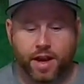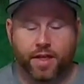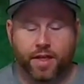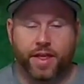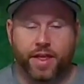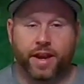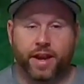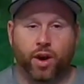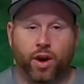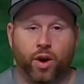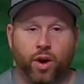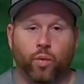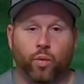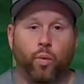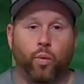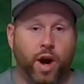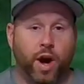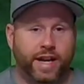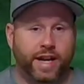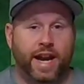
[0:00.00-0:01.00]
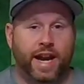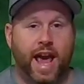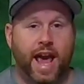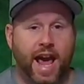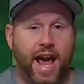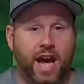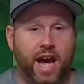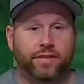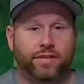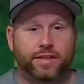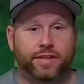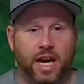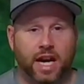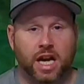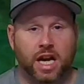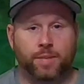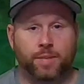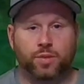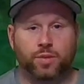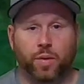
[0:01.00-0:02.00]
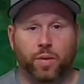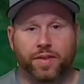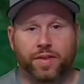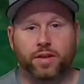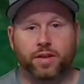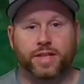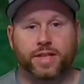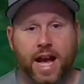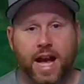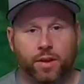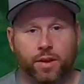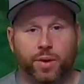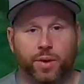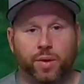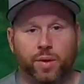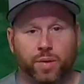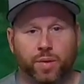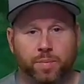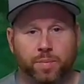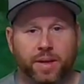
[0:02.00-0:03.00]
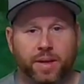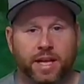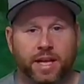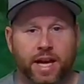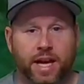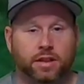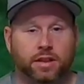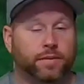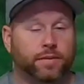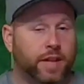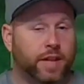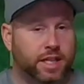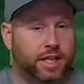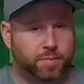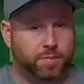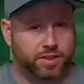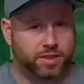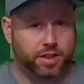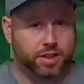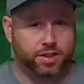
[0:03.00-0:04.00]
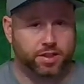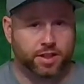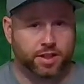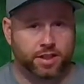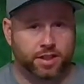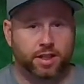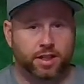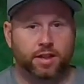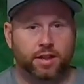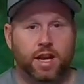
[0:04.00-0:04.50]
They are 1.5 times what their salary would be at the flex position.